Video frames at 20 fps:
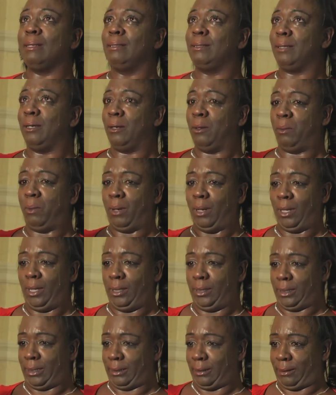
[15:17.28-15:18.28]
So the
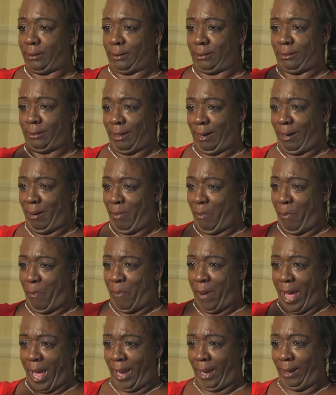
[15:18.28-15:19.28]
police started
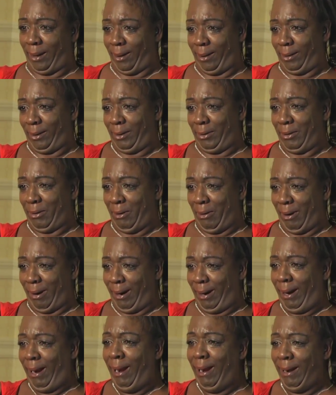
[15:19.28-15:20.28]
banging on the door,
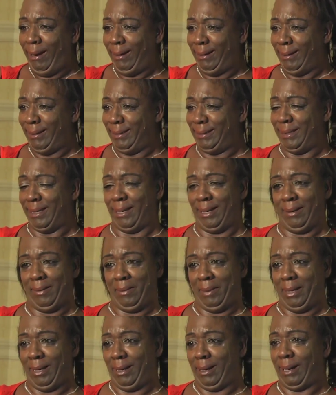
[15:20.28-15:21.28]
telling
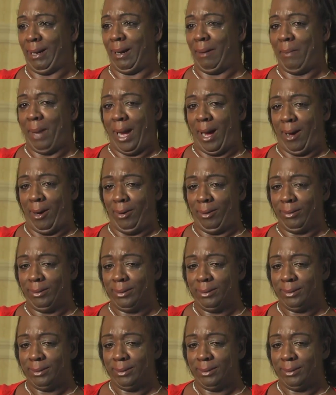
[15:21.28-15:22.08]
me to come out.